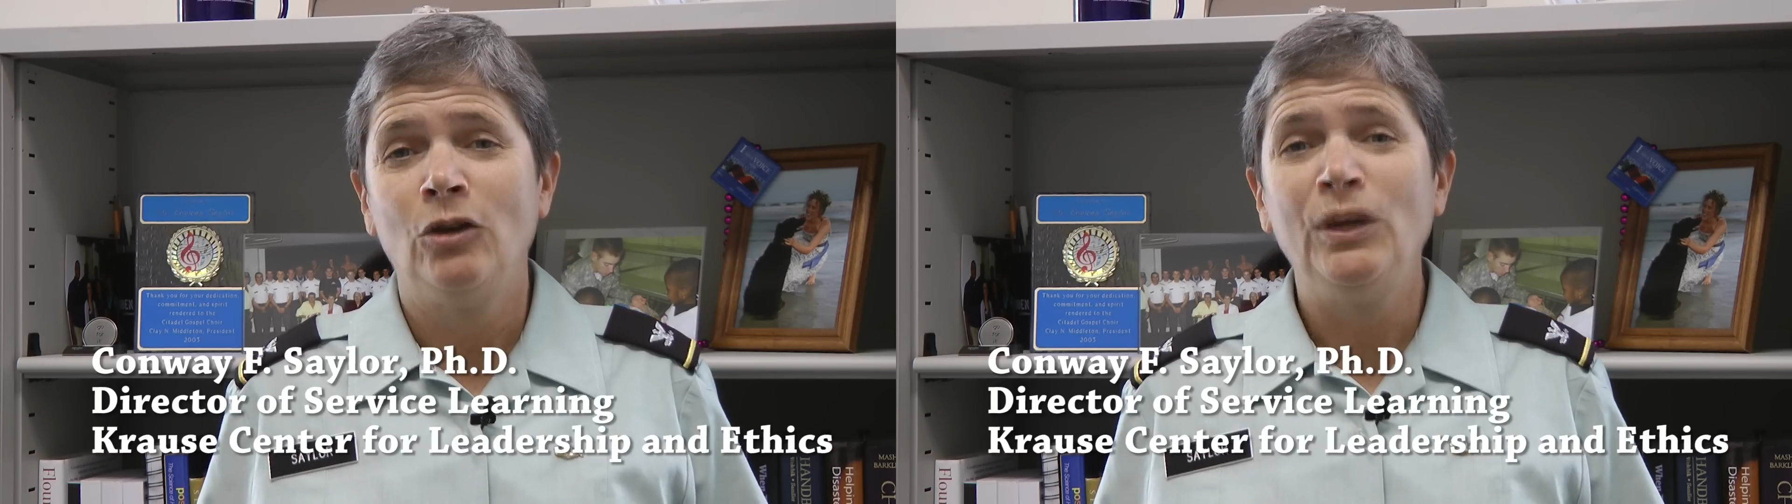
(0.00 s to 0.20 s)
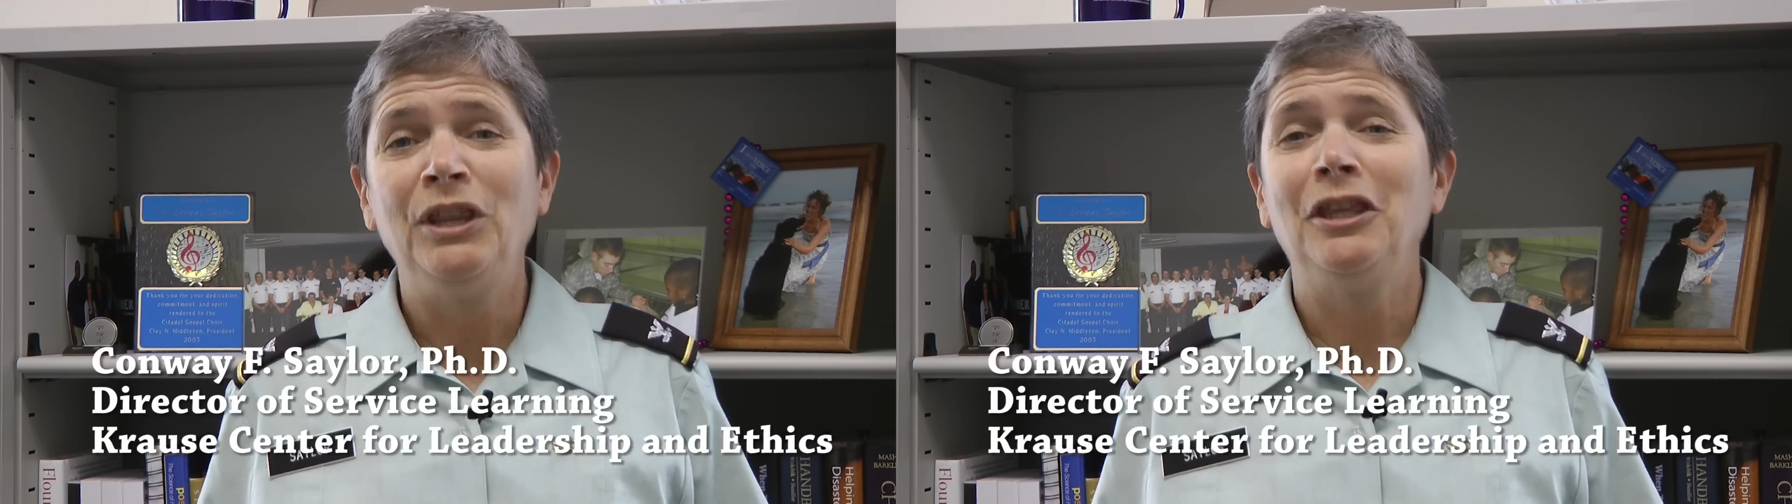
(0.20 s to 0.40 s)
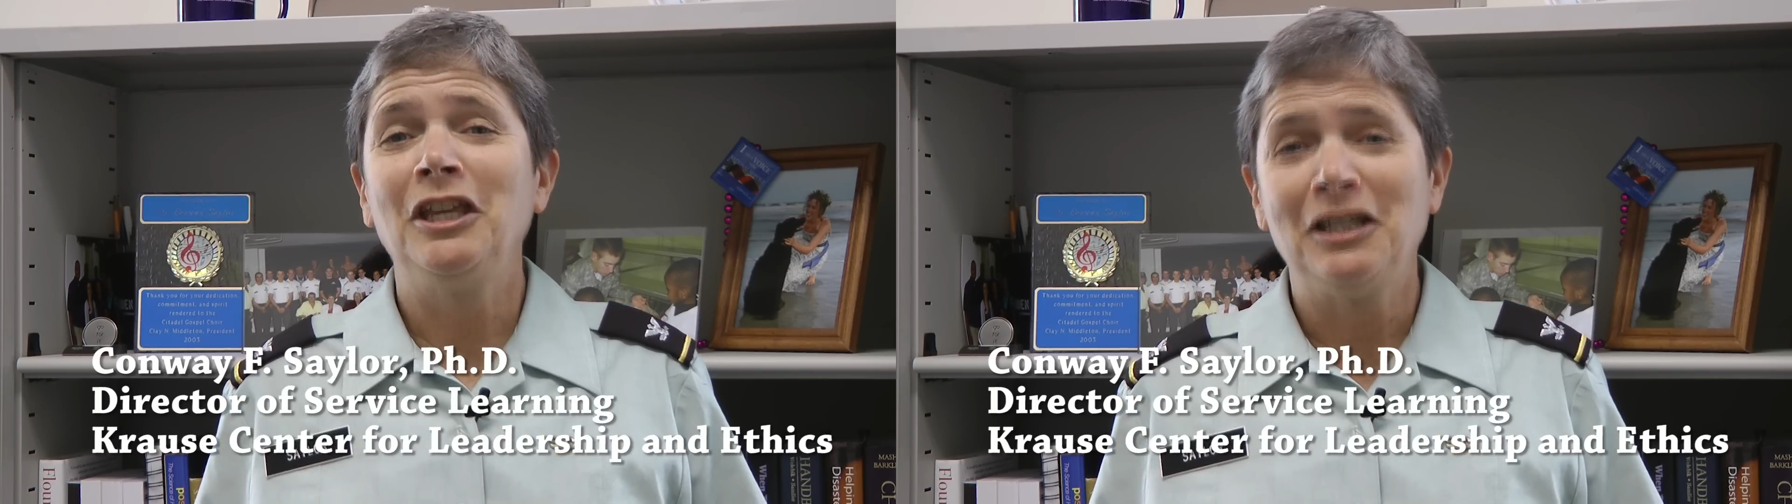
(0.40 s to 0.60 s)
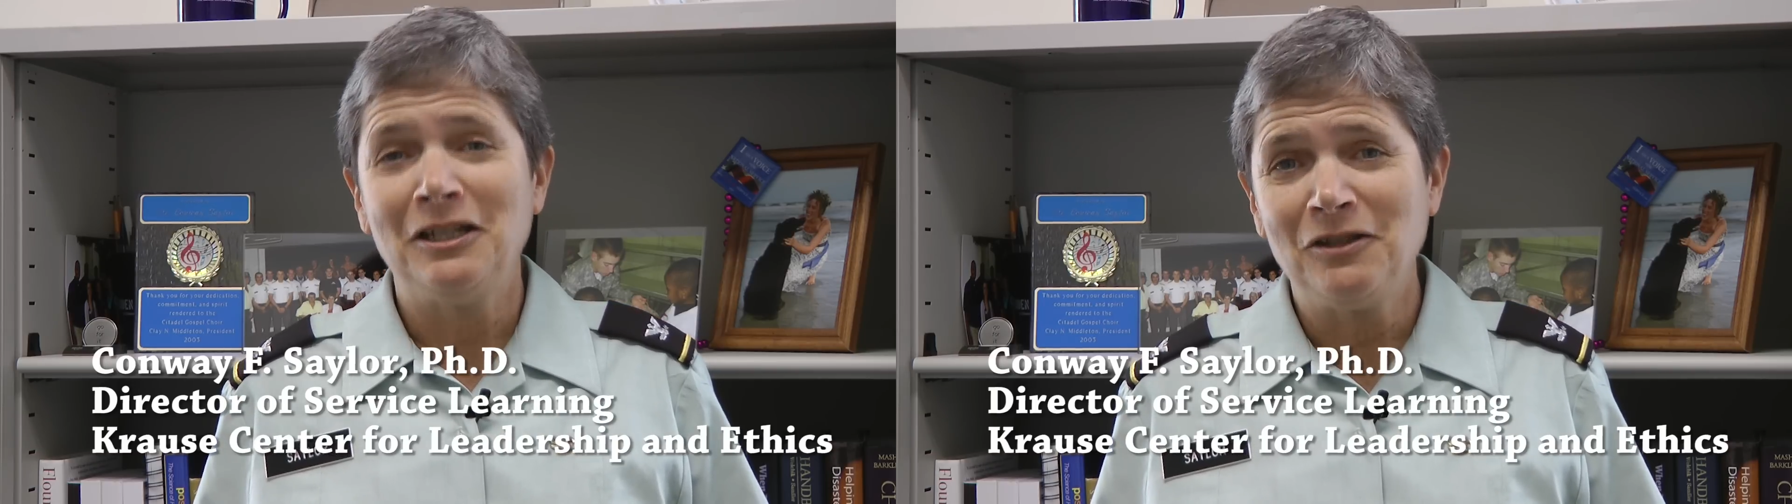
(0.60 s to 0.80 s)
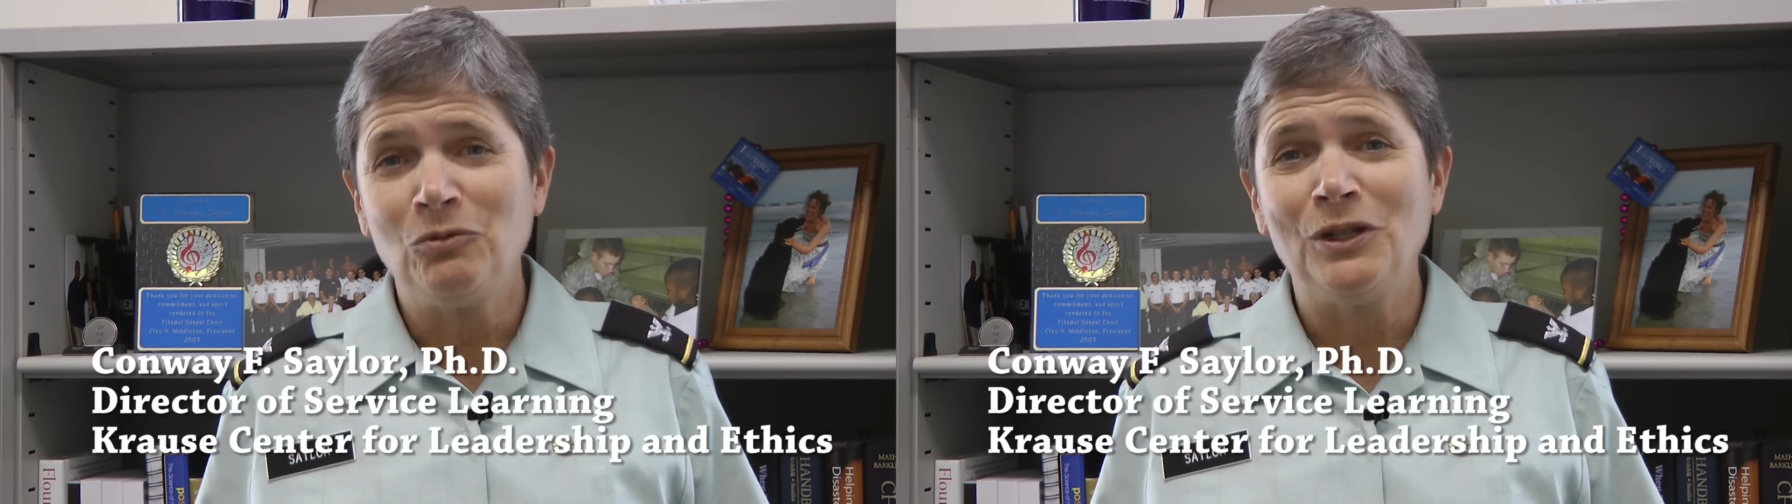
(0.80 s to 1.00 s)
We think it
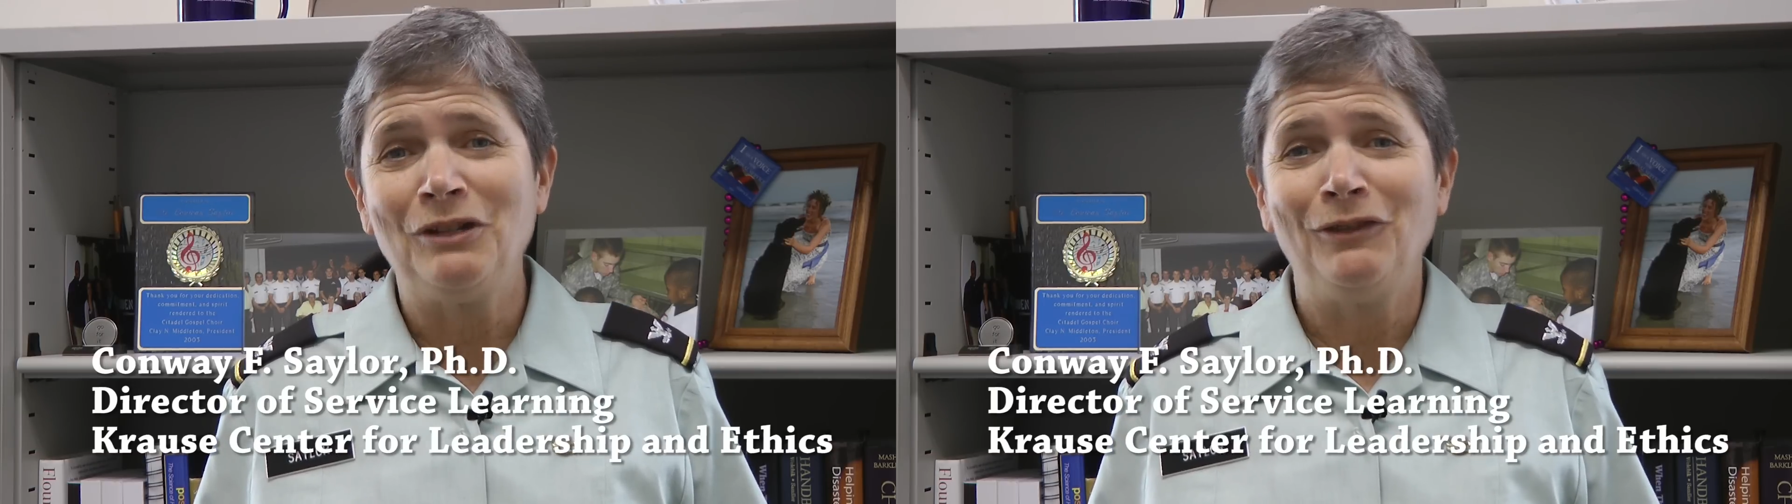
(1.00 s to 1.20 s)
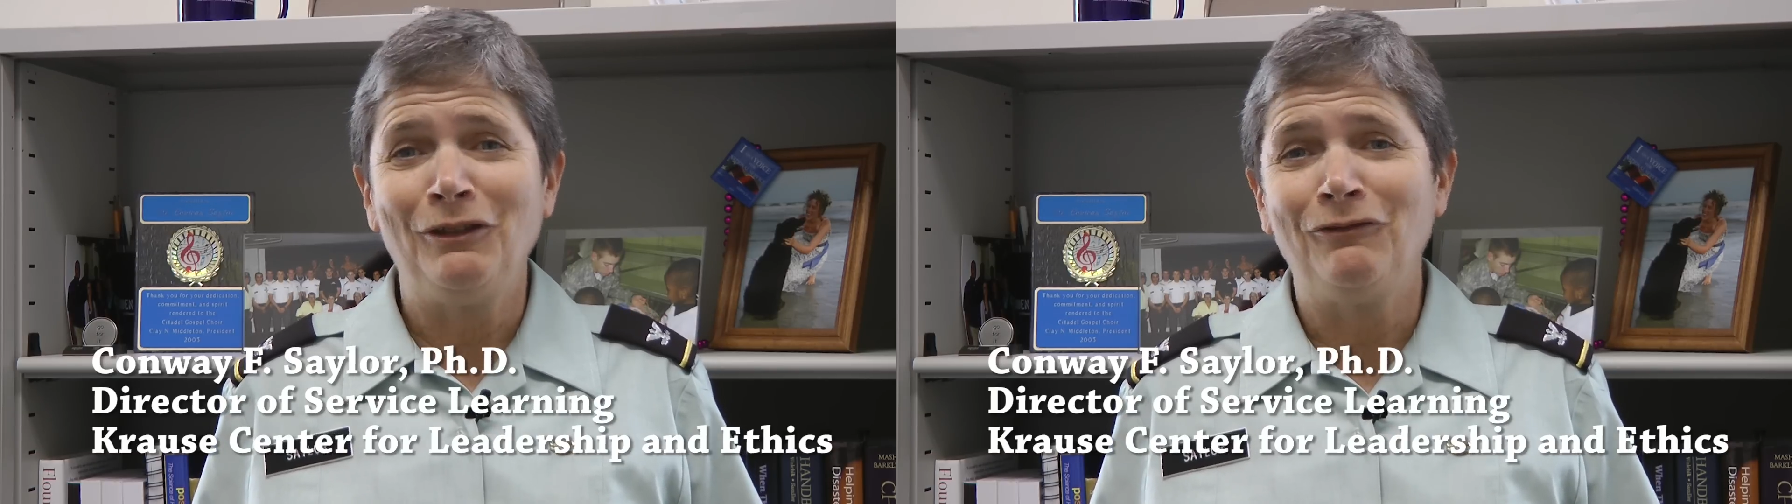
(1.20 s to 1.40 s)
is one of the